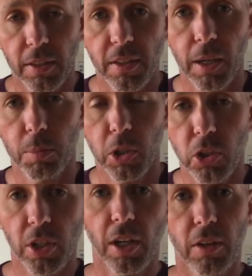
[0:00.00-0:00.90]
tape your
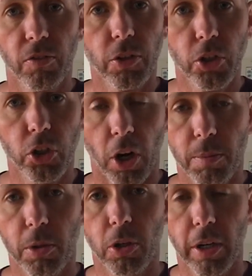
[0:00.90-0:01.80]
skin for
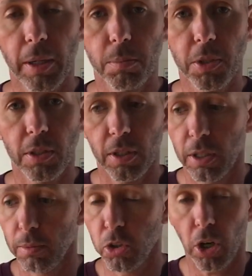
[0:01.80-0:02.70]
sharp crimps,
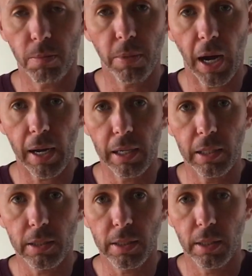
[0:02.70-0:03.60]
sharp
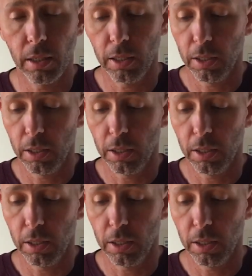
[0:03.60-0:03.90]
pockets,